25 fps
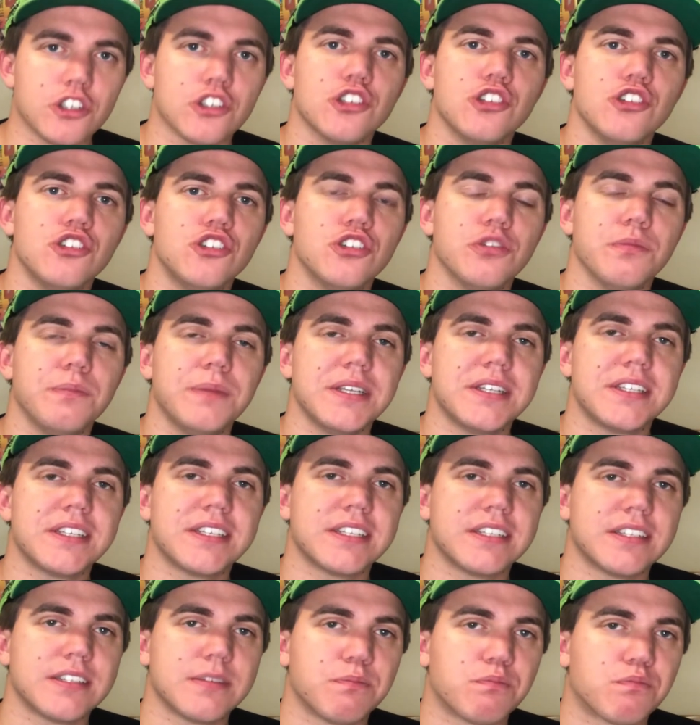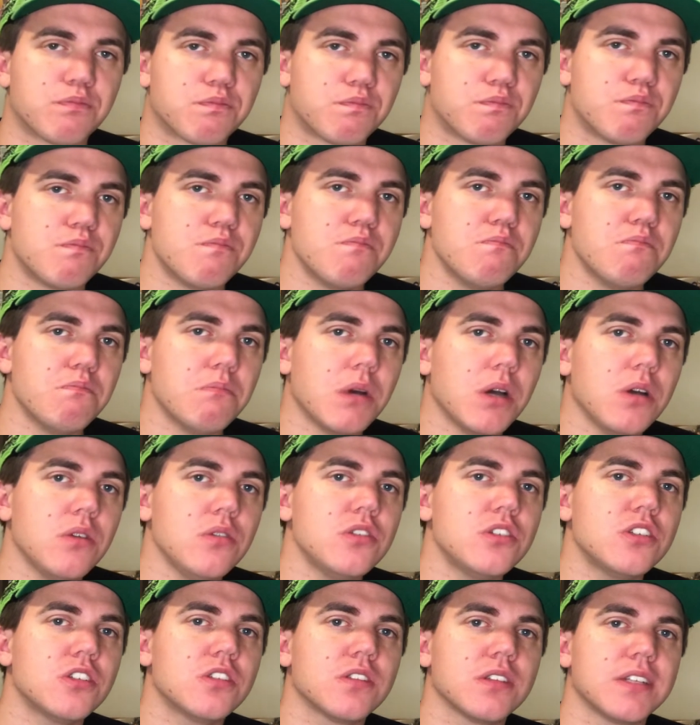You should be
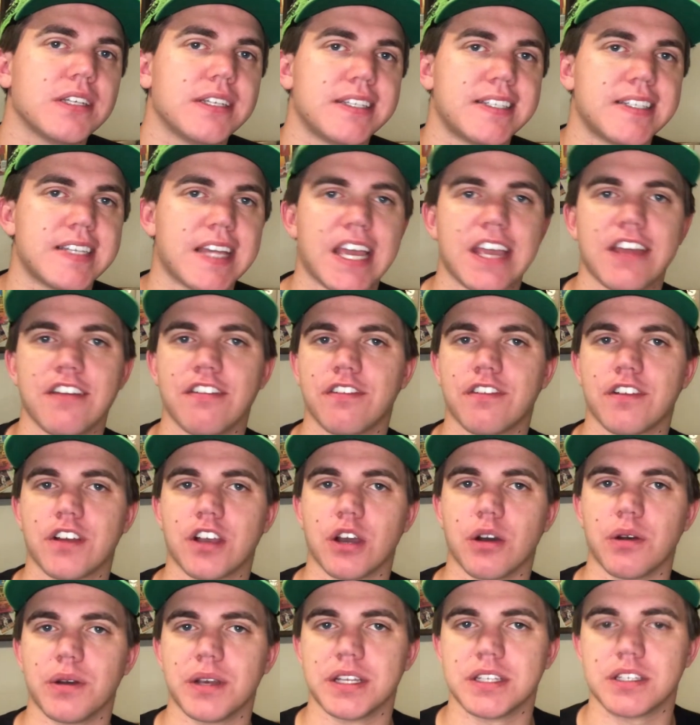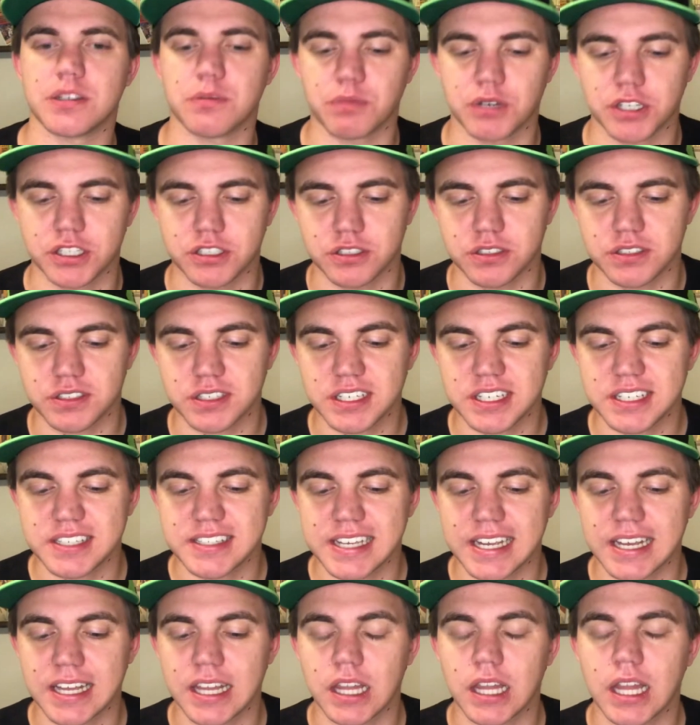mostly safe going into Bristol. It's going to
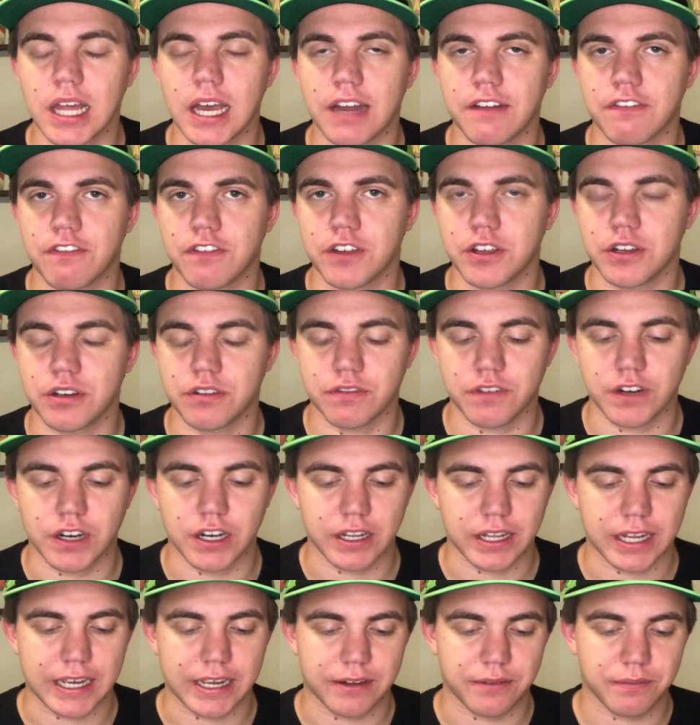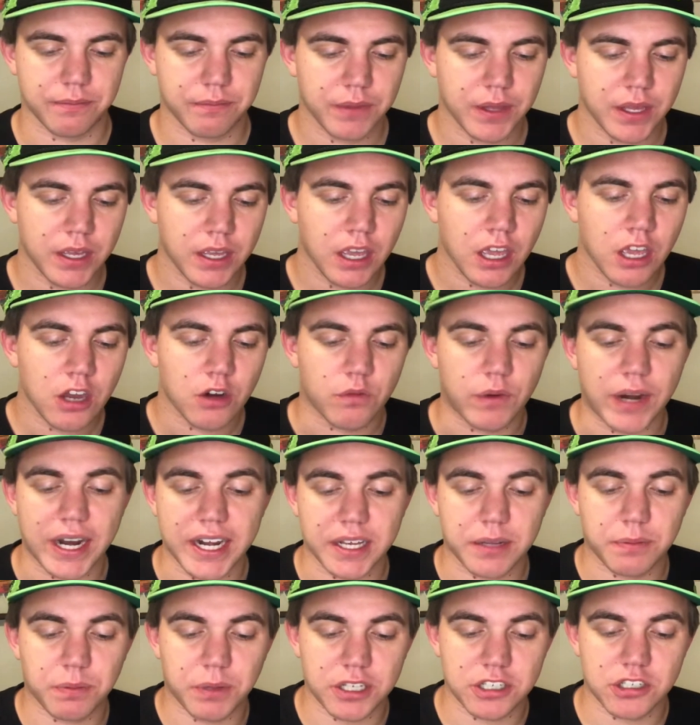take a lot for you to fall out.
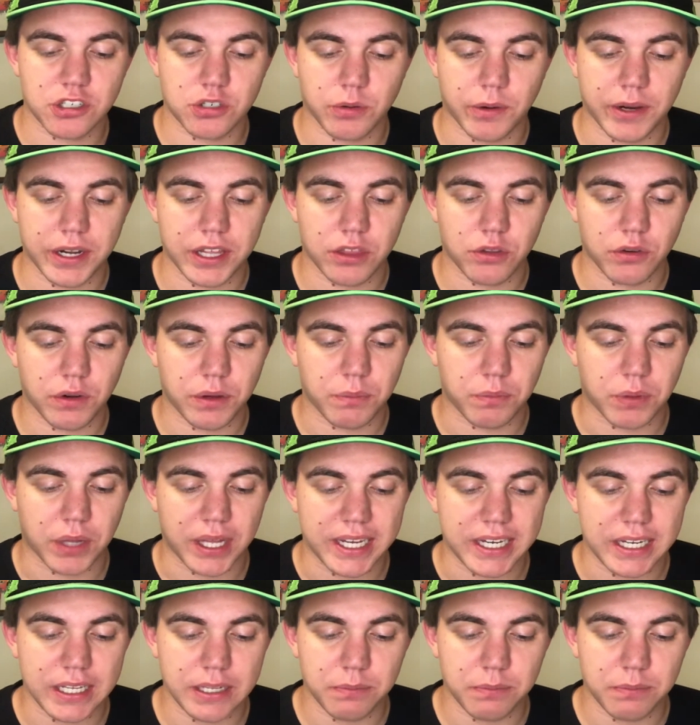Reddick plus 23, Blaney